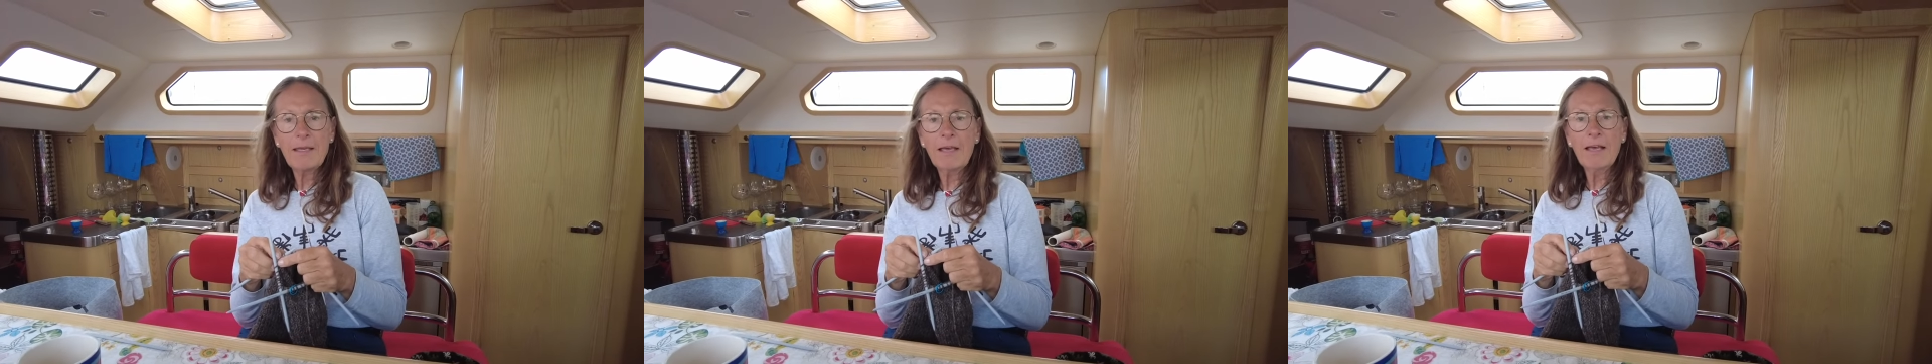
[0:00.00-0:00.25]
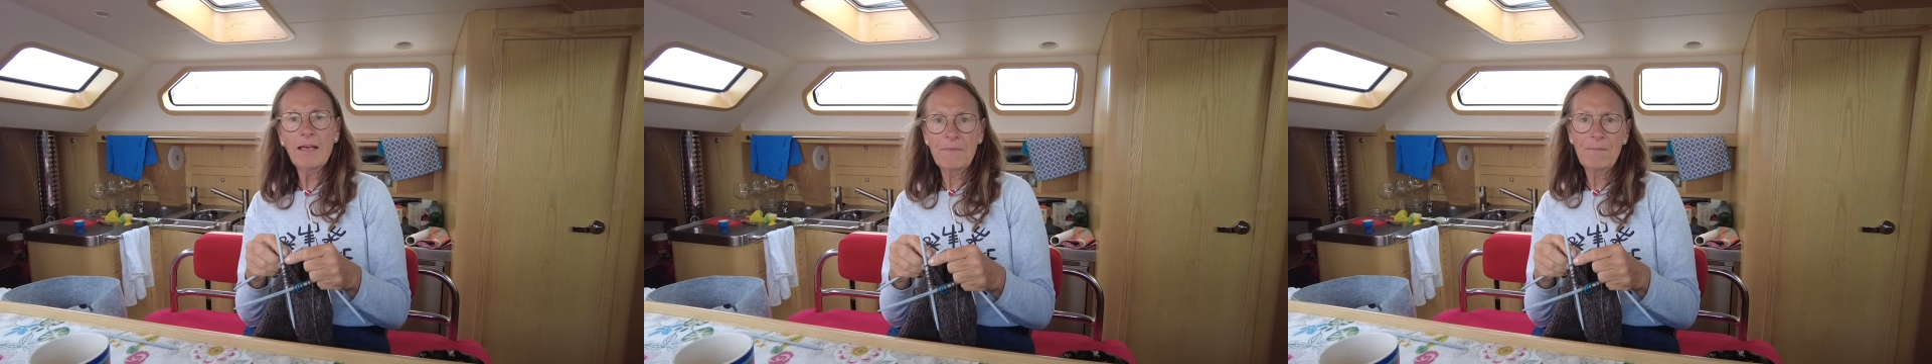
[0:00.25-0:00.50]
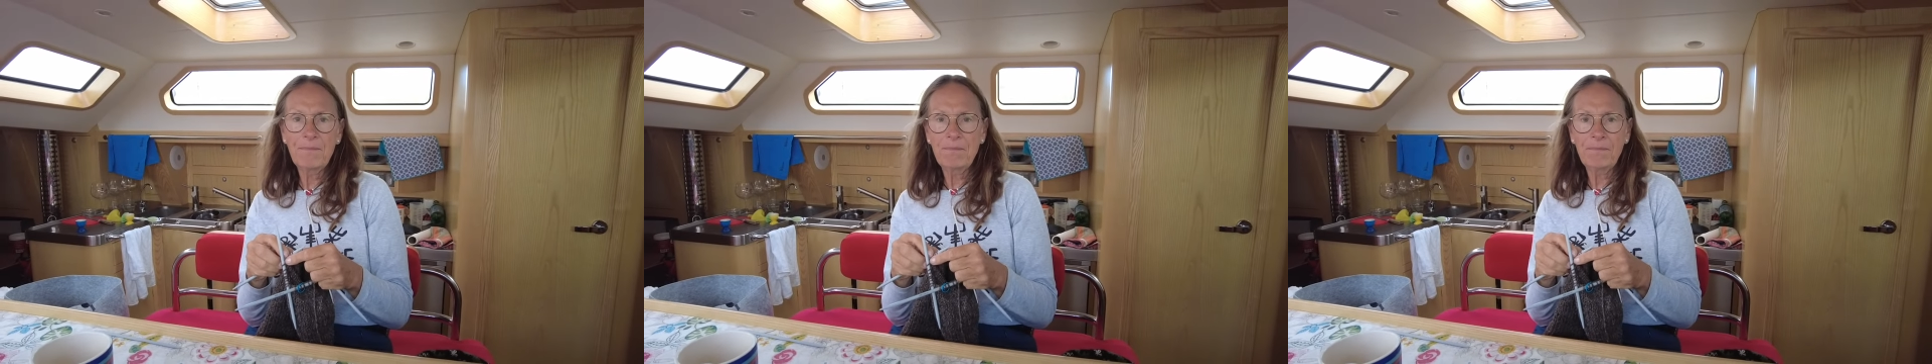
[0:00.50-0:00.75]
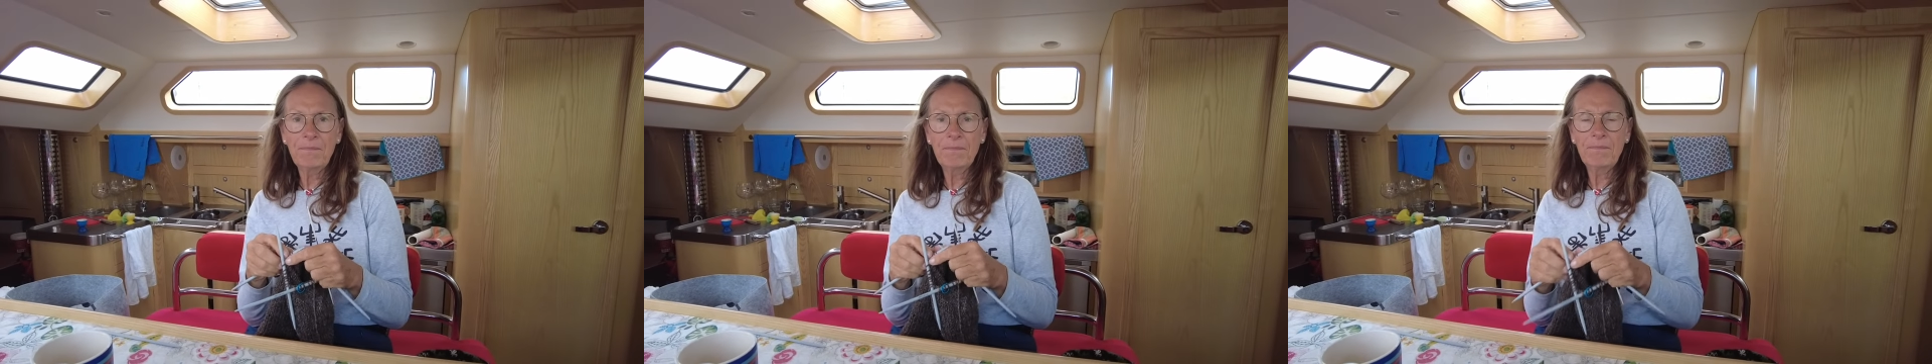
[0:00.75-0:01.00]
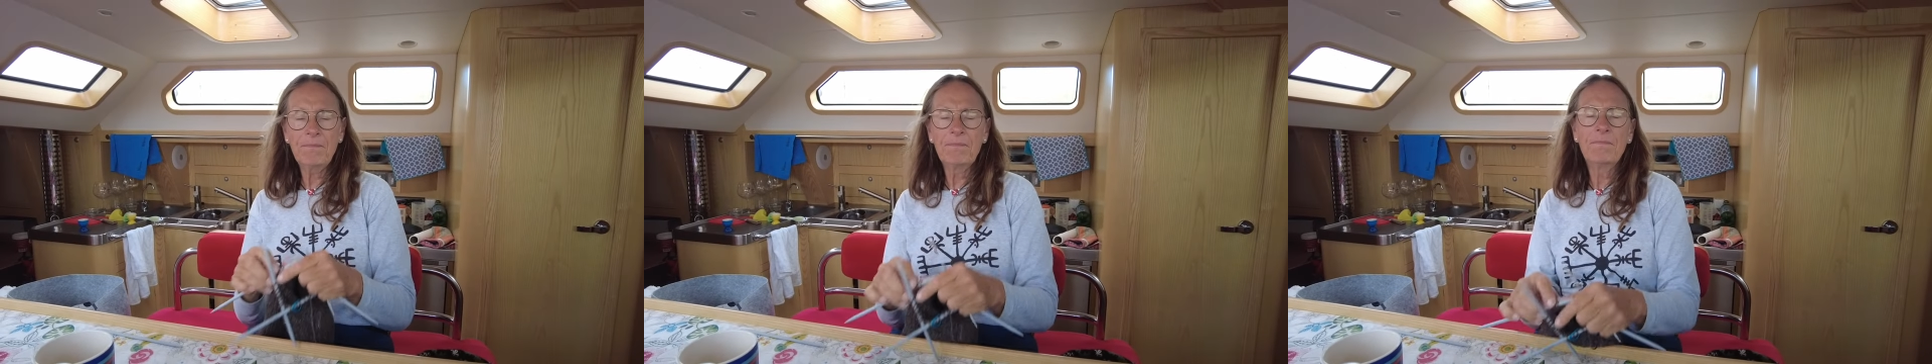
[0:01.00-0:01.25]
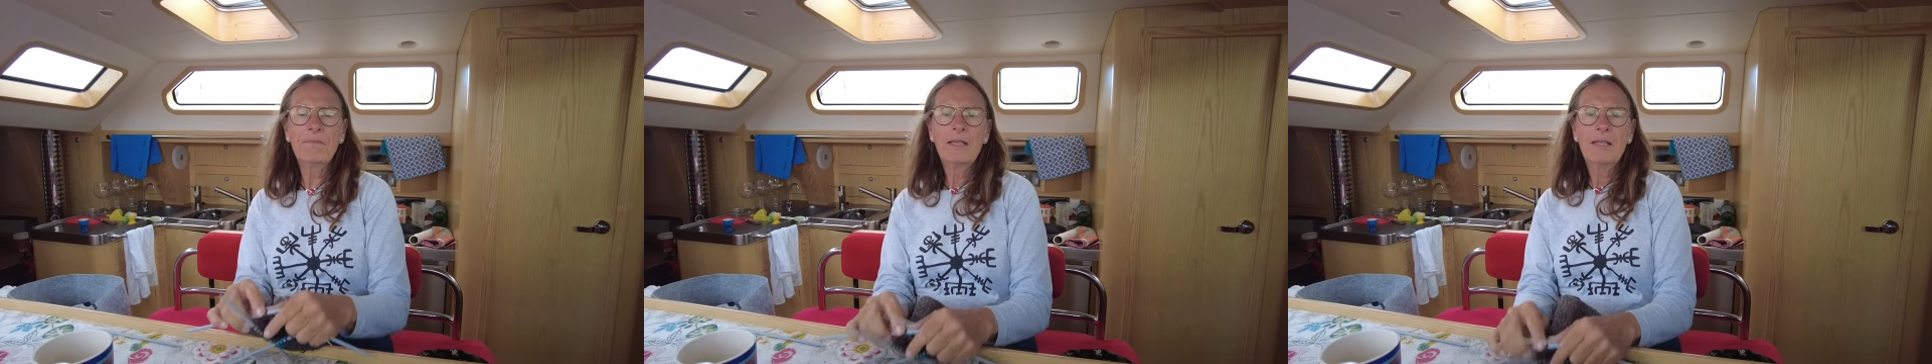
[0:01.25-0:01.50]
yeah, and things like
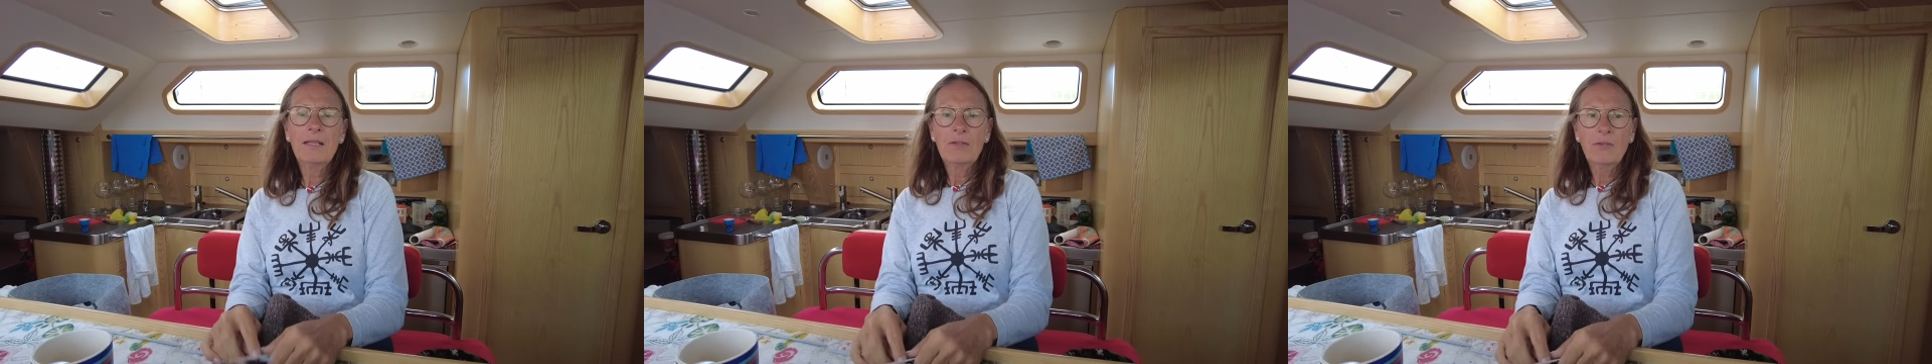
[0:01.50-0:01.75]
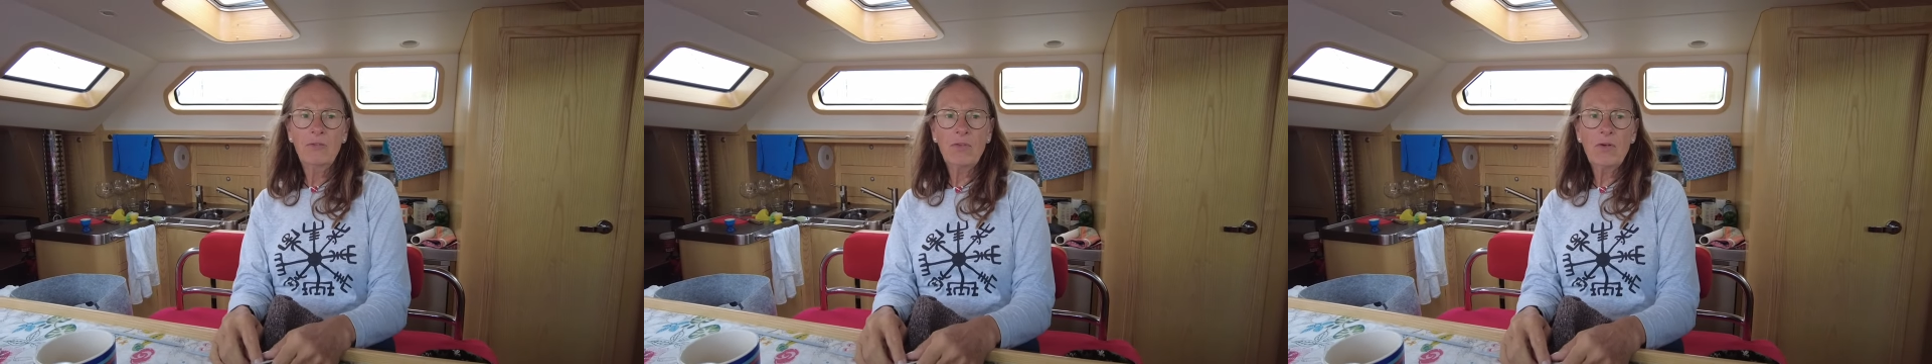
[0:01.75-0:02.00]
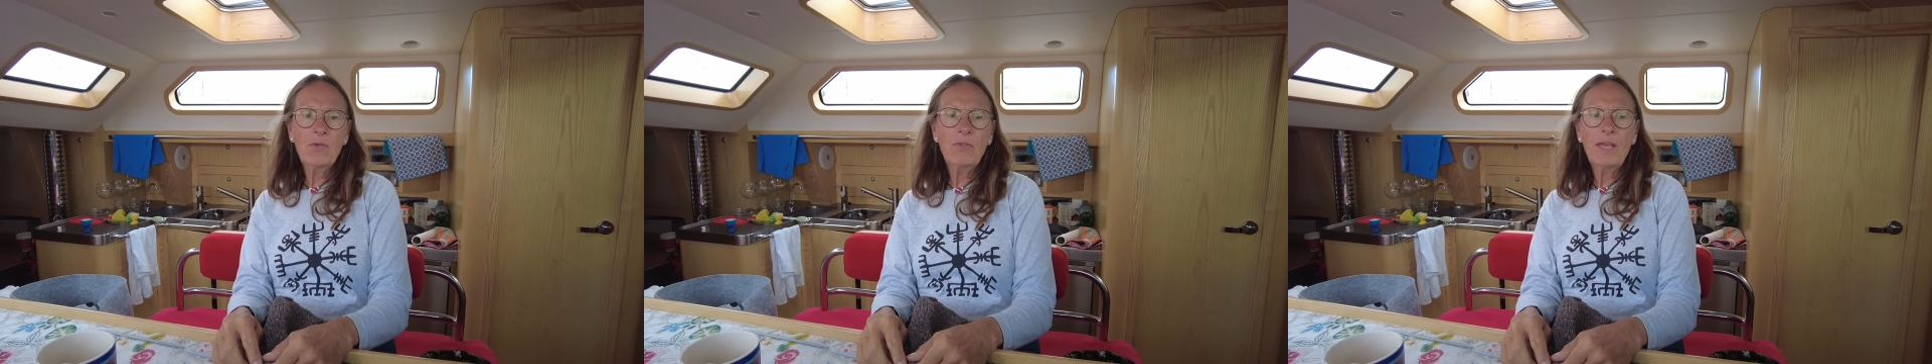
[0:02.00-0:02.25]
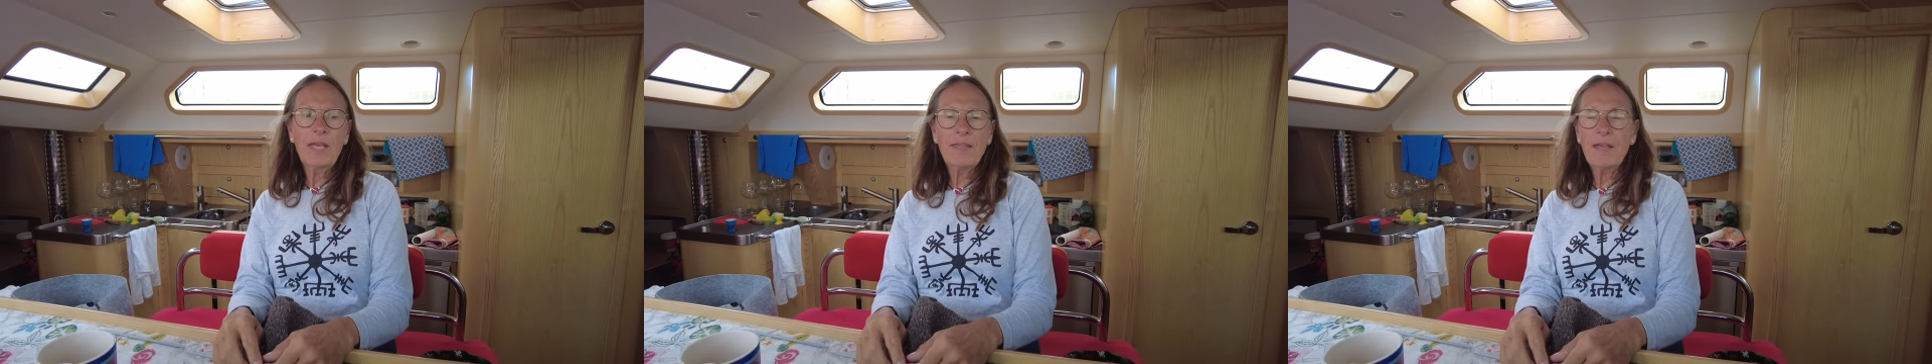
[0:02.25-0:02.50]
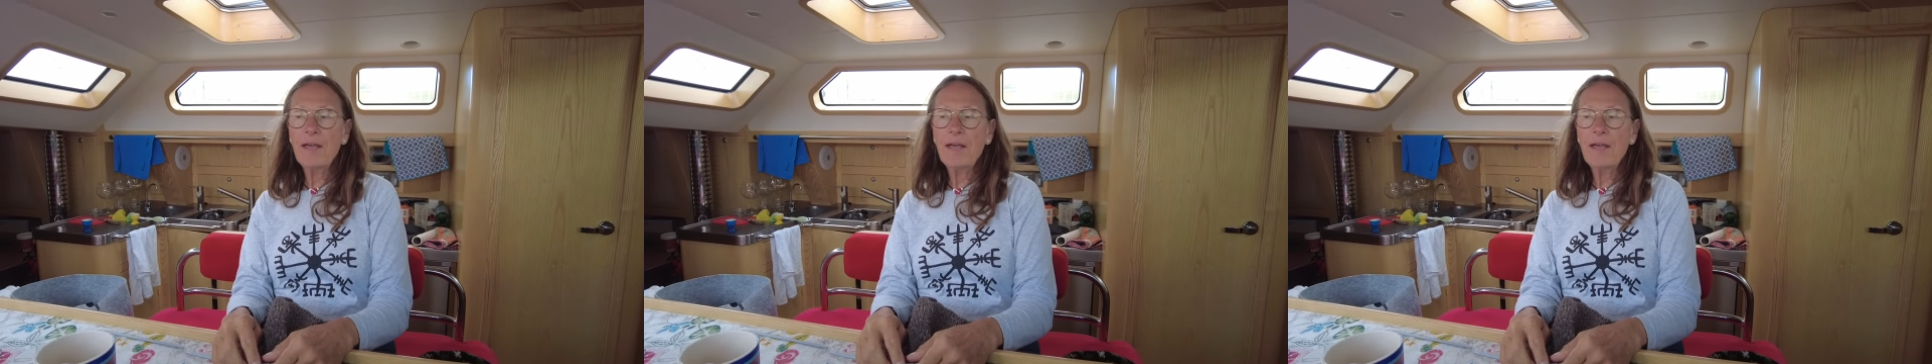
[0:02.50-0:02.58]
that? So they,